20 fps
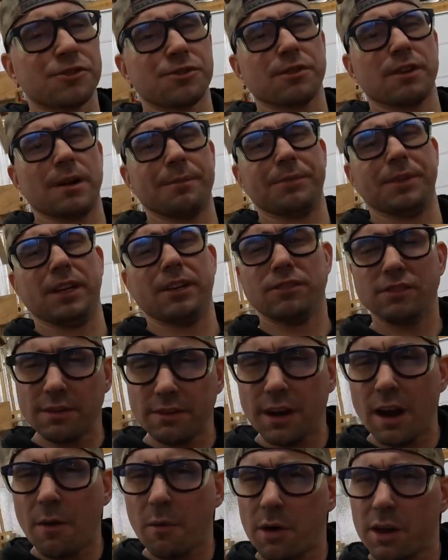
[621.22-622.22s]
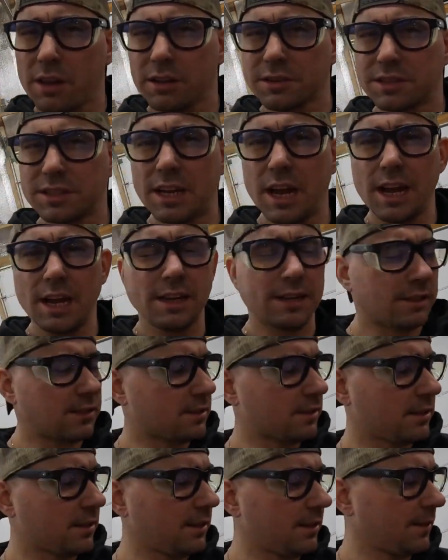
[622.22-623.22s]
your update. You ever have one of those
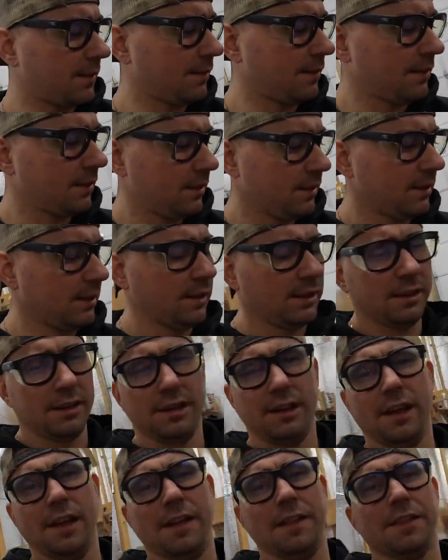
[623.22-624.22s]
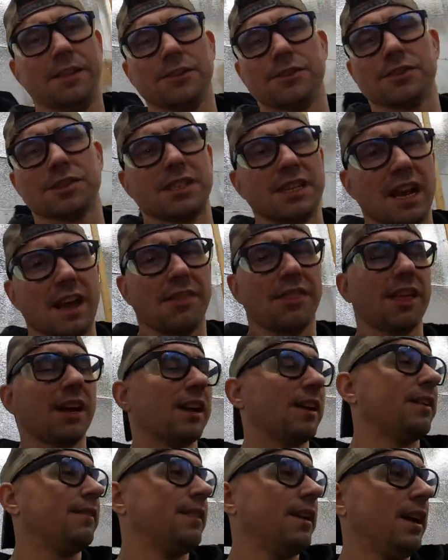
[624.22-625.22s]
days that just
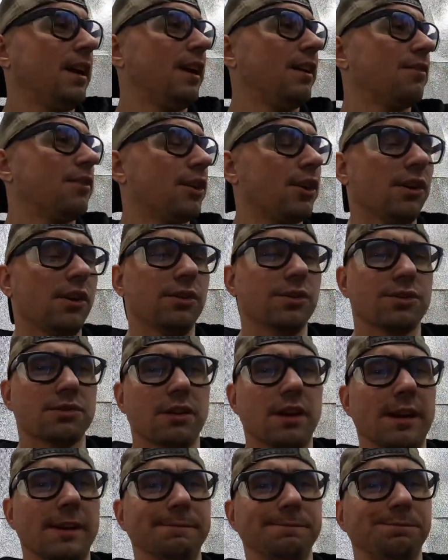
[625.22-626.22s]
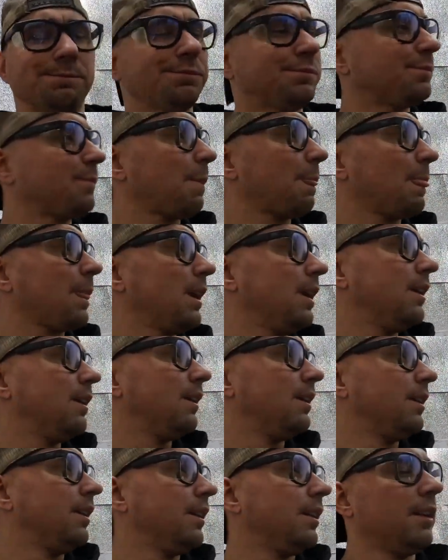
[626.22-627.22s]
nothing ever goes right?
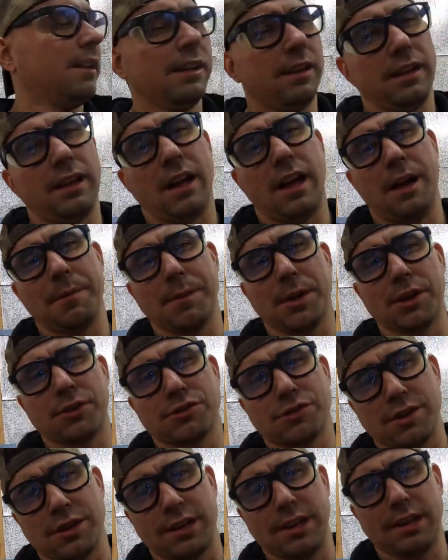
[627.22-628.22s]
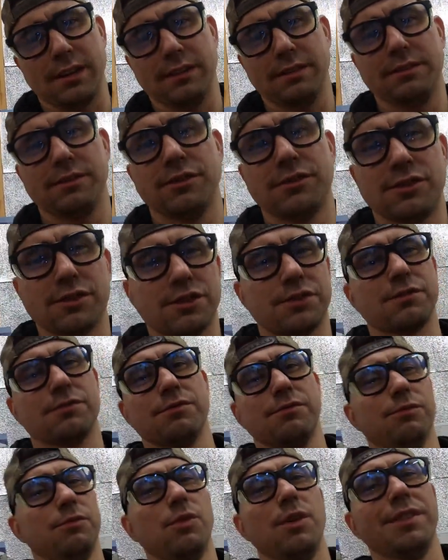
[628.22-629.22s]
I'm gonna show you just
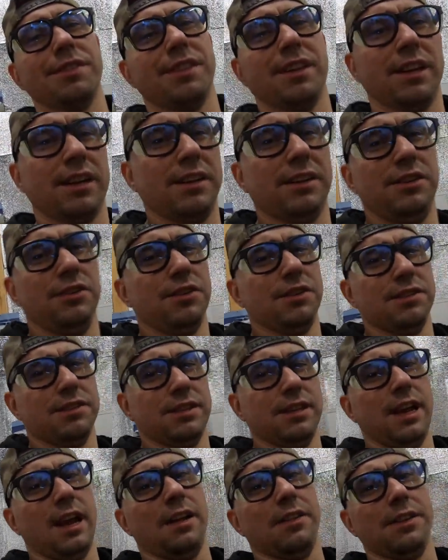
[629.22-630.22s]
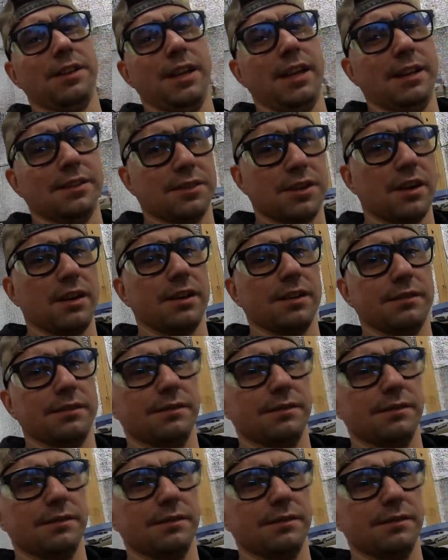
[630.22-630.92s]
one thing and you can see how the day's gone.